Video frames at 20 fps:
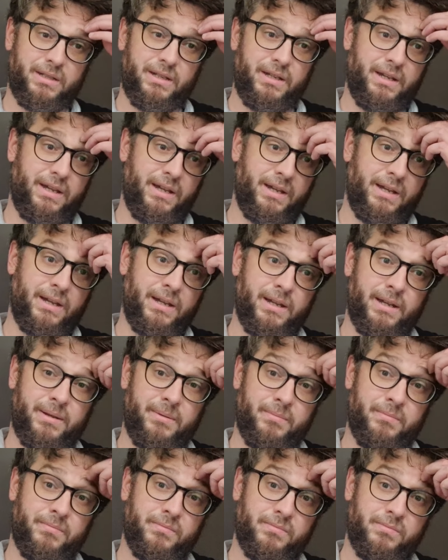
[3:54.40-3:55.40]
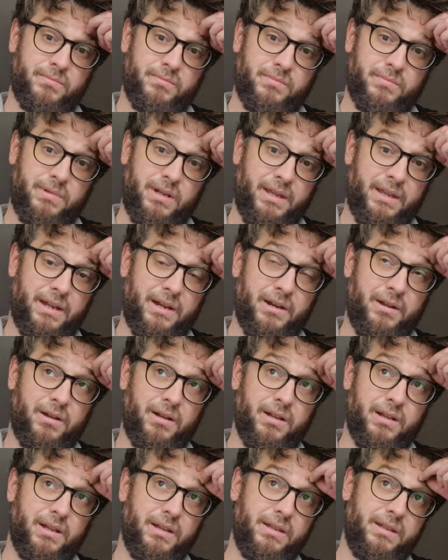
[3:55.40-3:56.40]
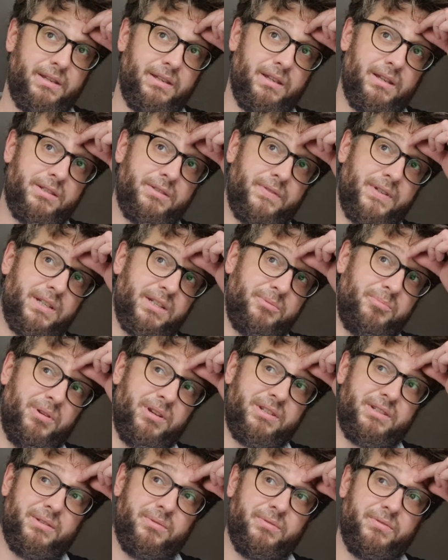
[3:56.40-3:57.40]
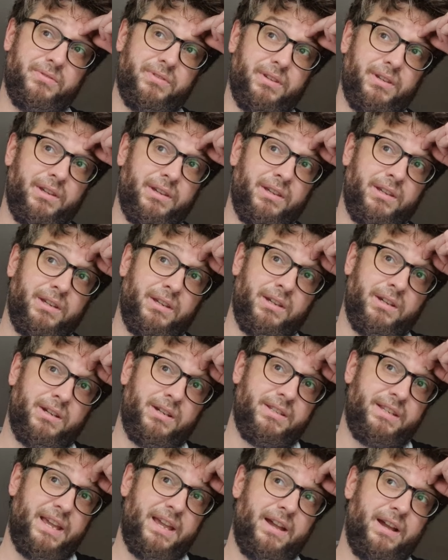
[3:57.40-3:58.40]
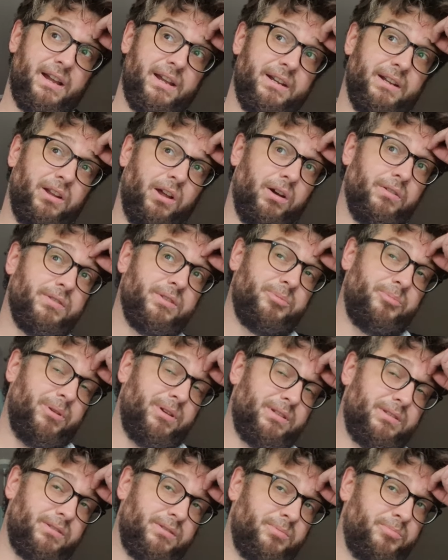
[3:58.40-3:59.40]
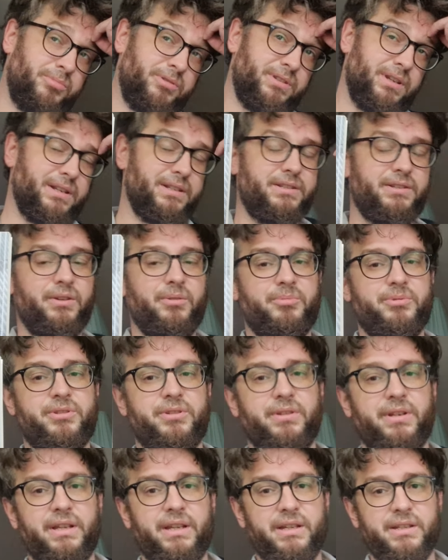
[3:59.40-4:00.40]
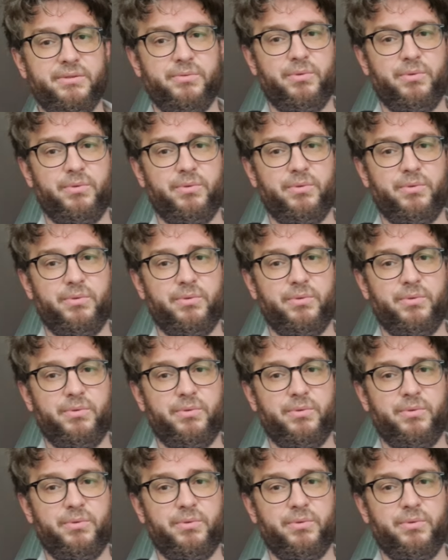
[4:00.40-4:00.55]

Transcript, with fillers: Um, and then I, I think especially with the, because AI in a lot of respects presents an opportunity as